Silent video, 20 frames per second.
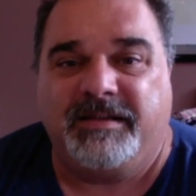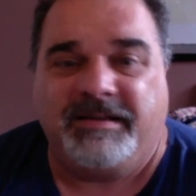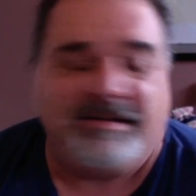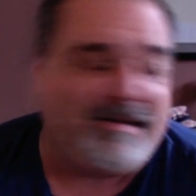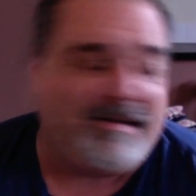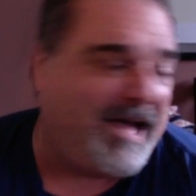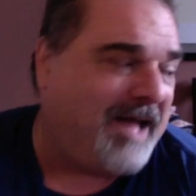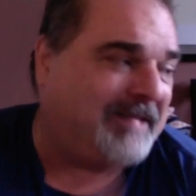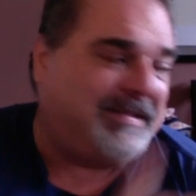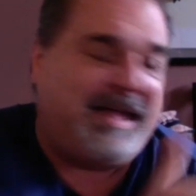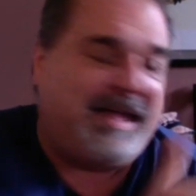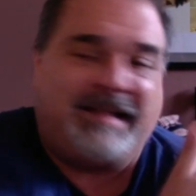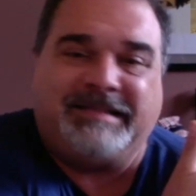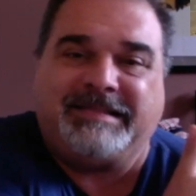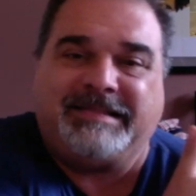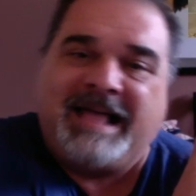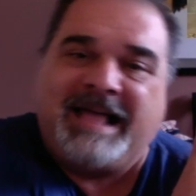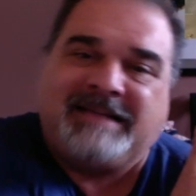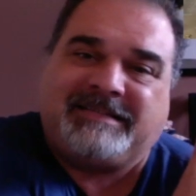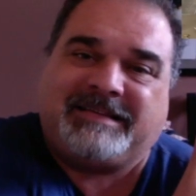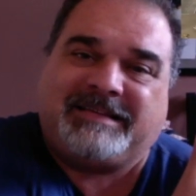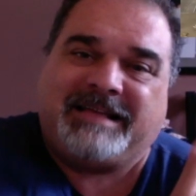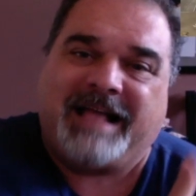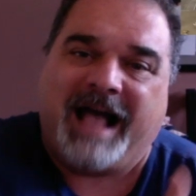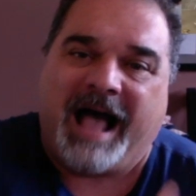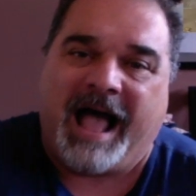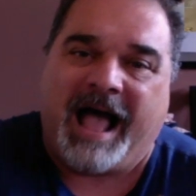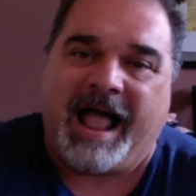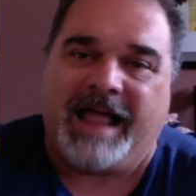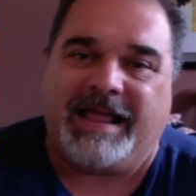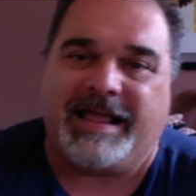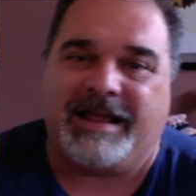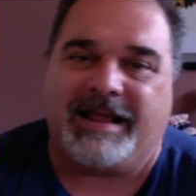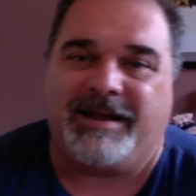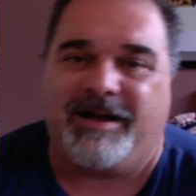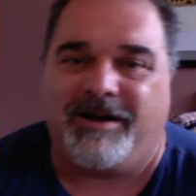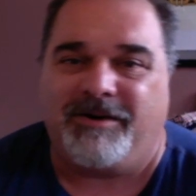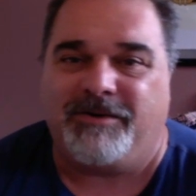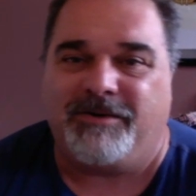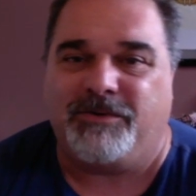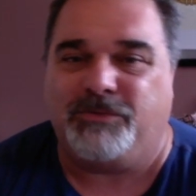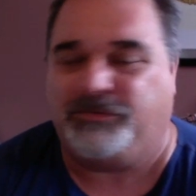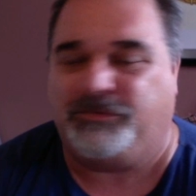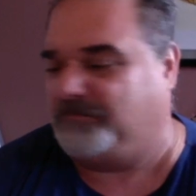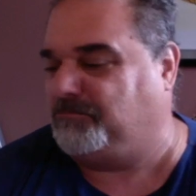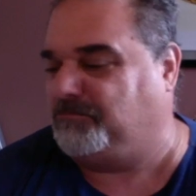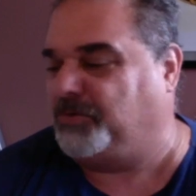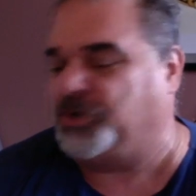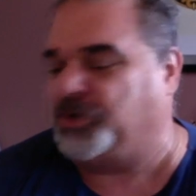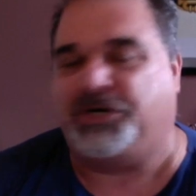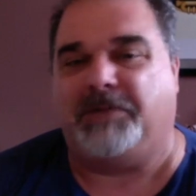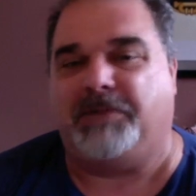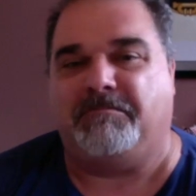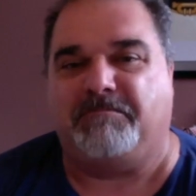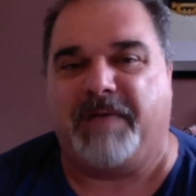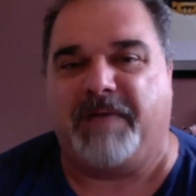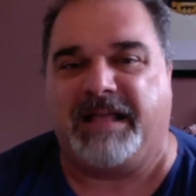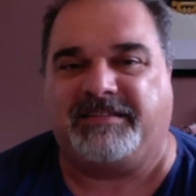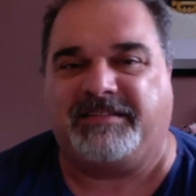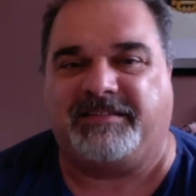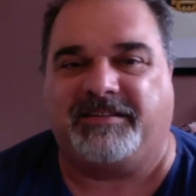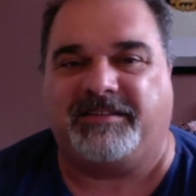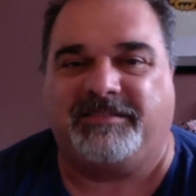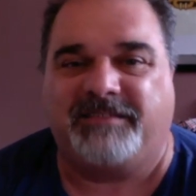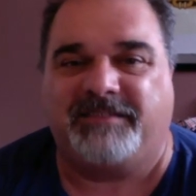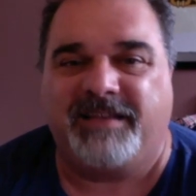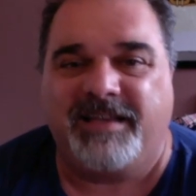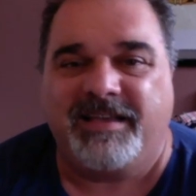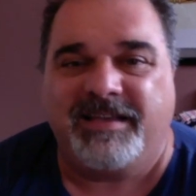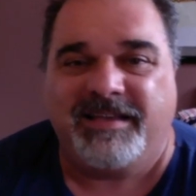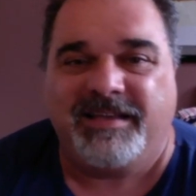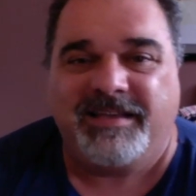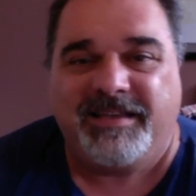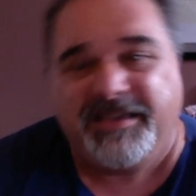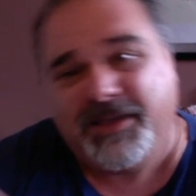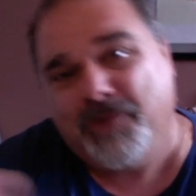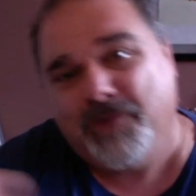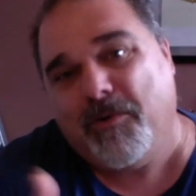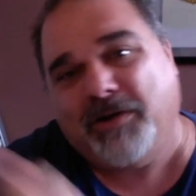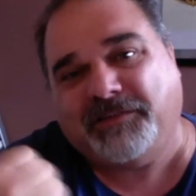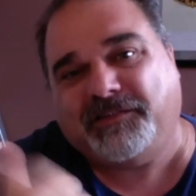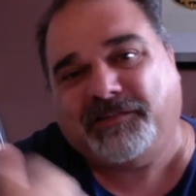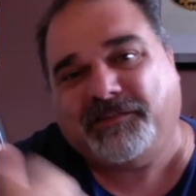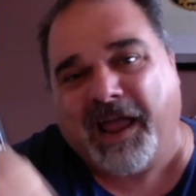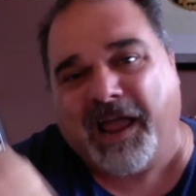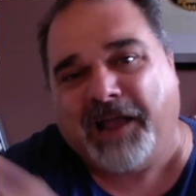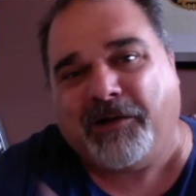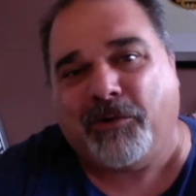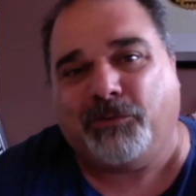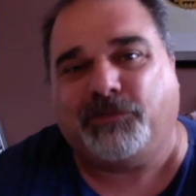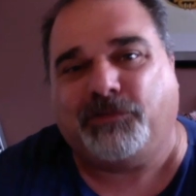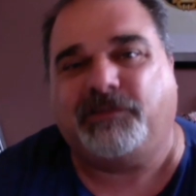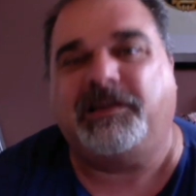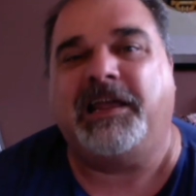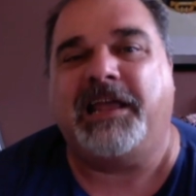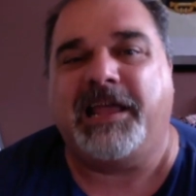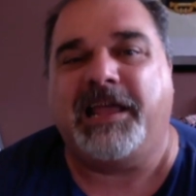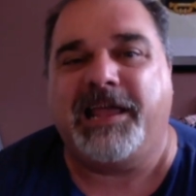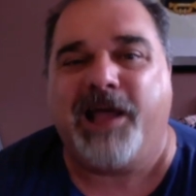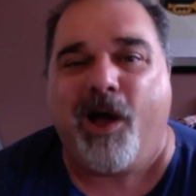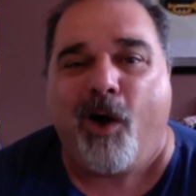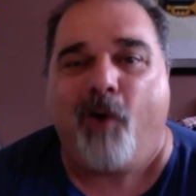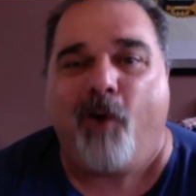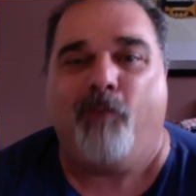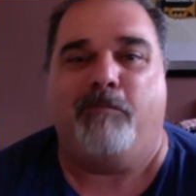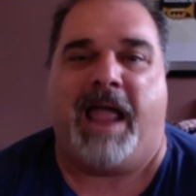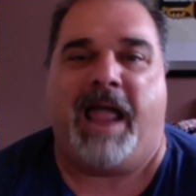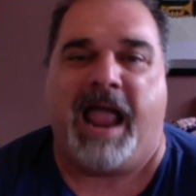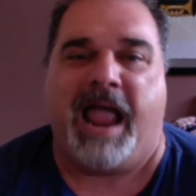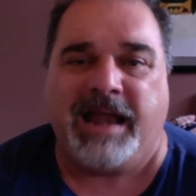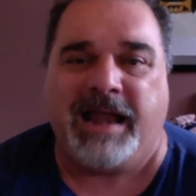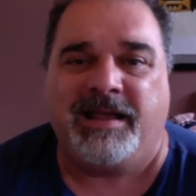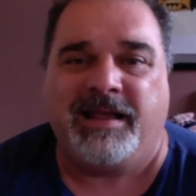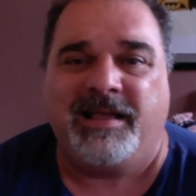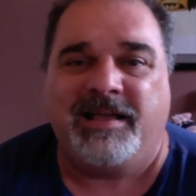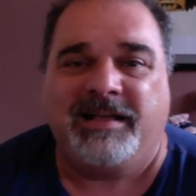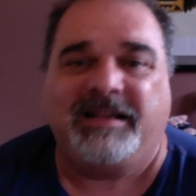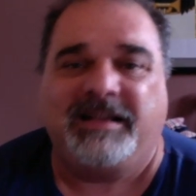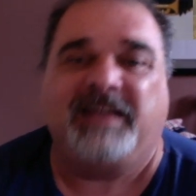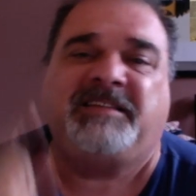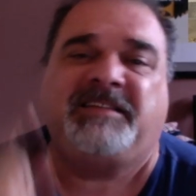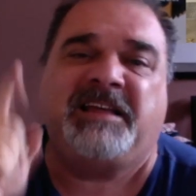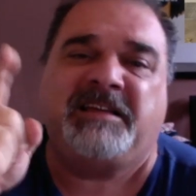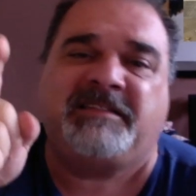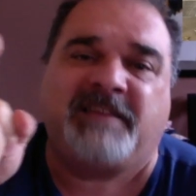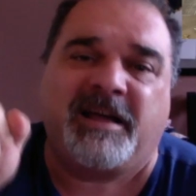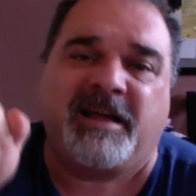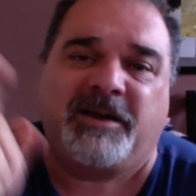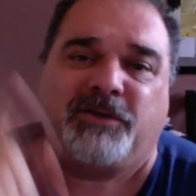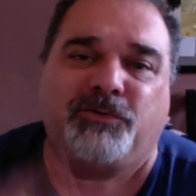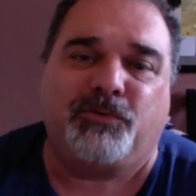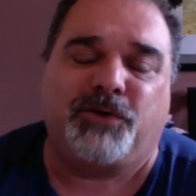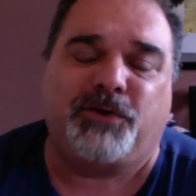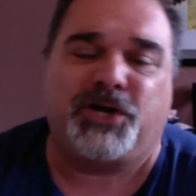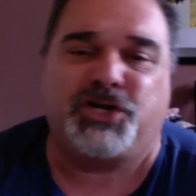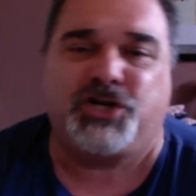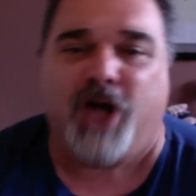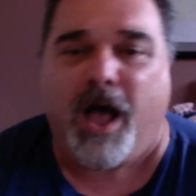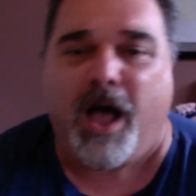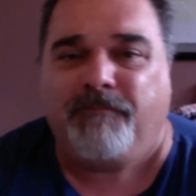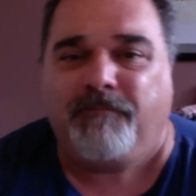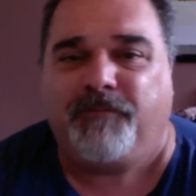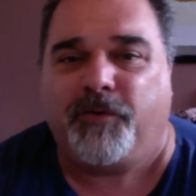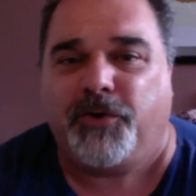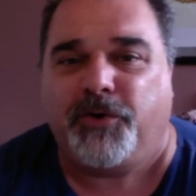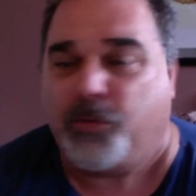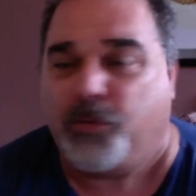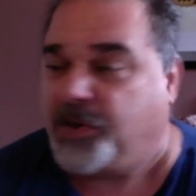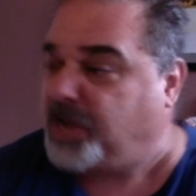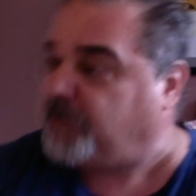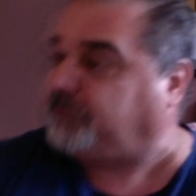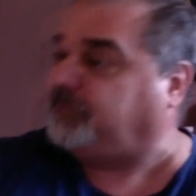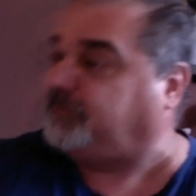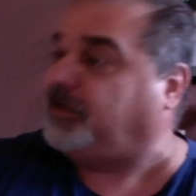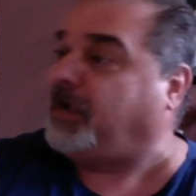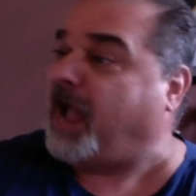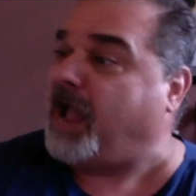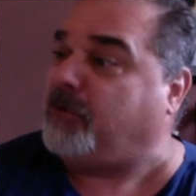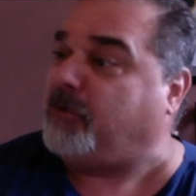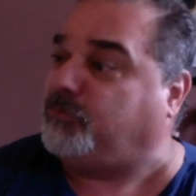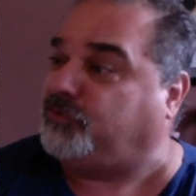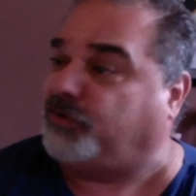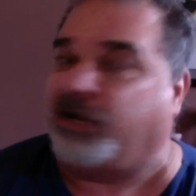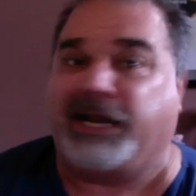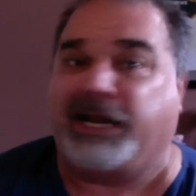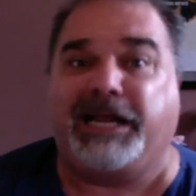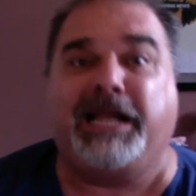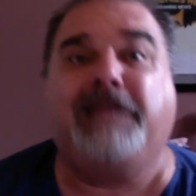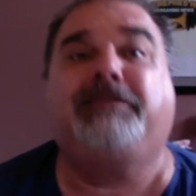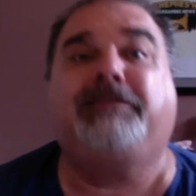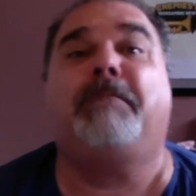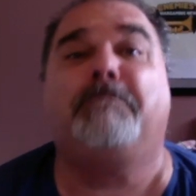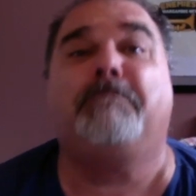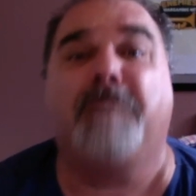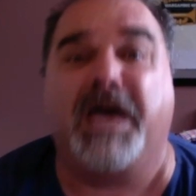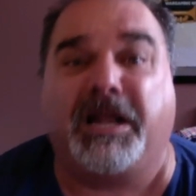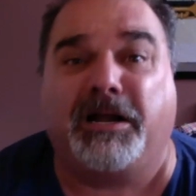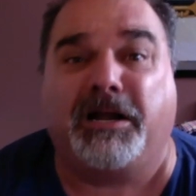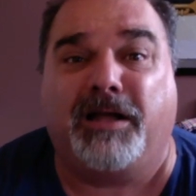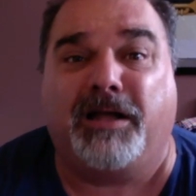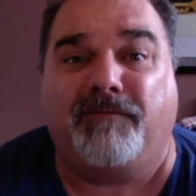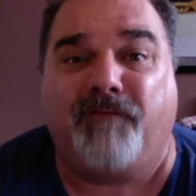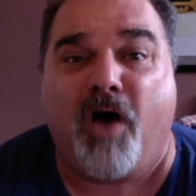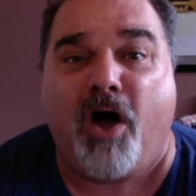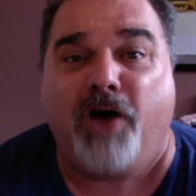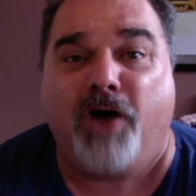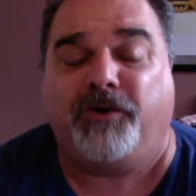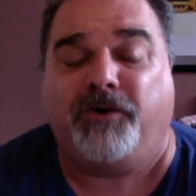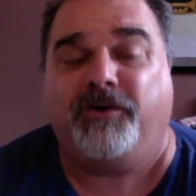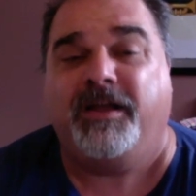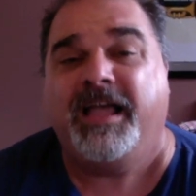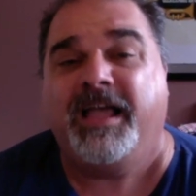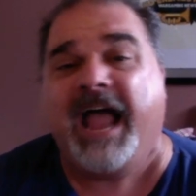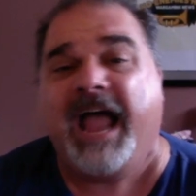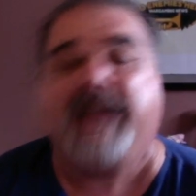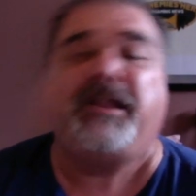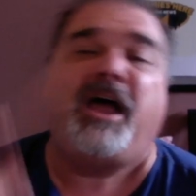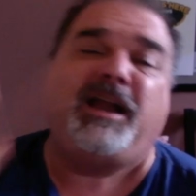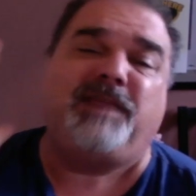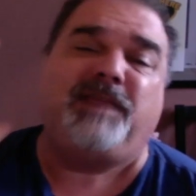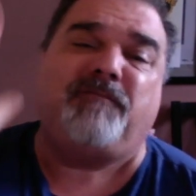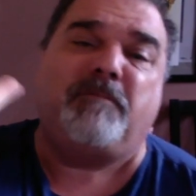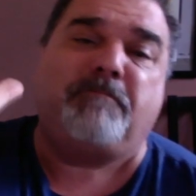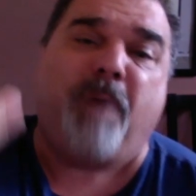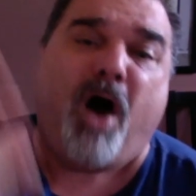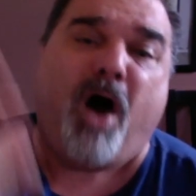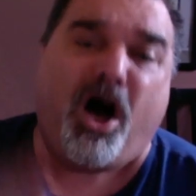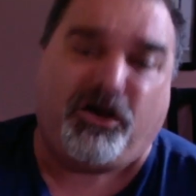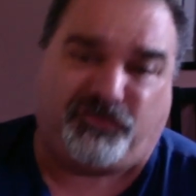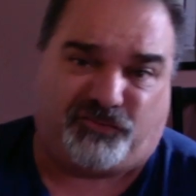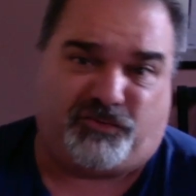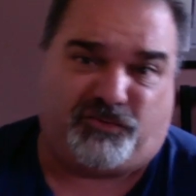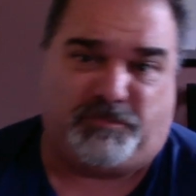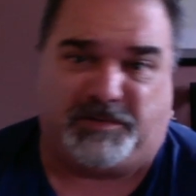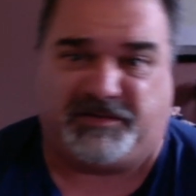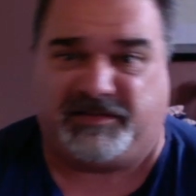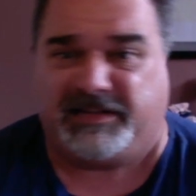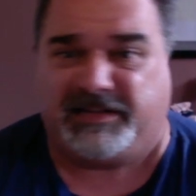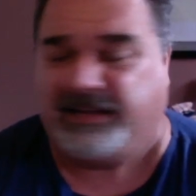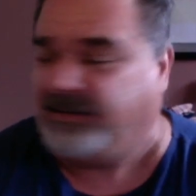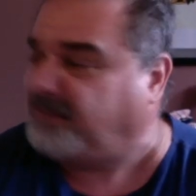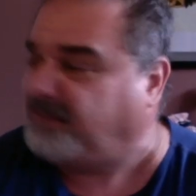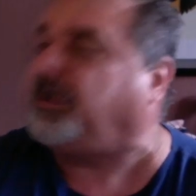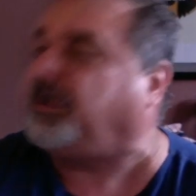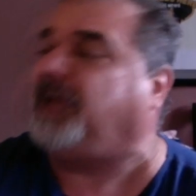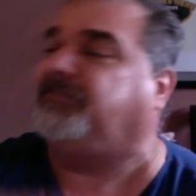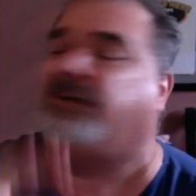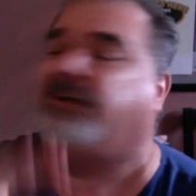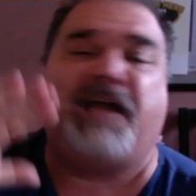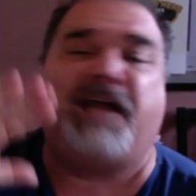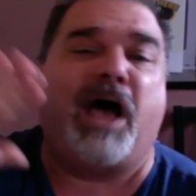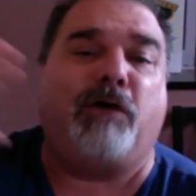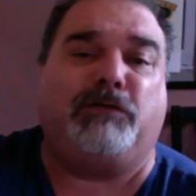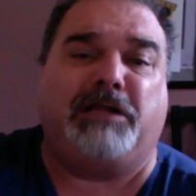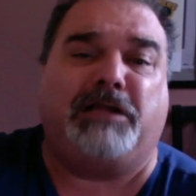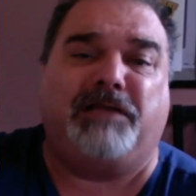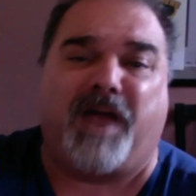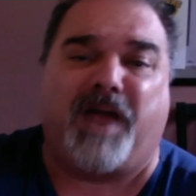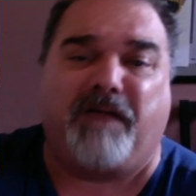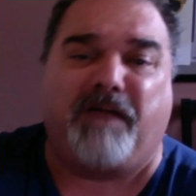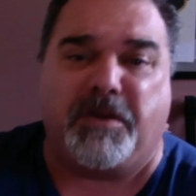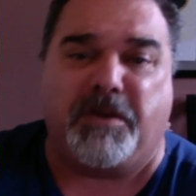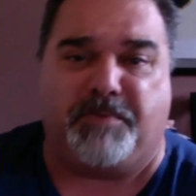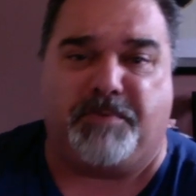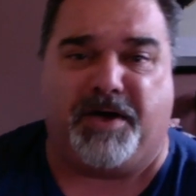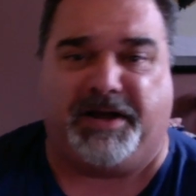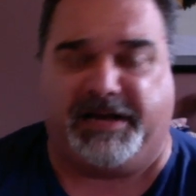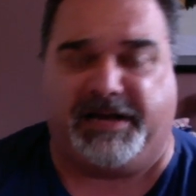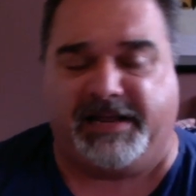Not the desk guy, you know, who's pushing pencils. You want Psycho CEO, man, because he's going to do the job for you. He's the guy who's going to get the Medal of Honor, and not even posthumously. This guy's going to outlive everybody.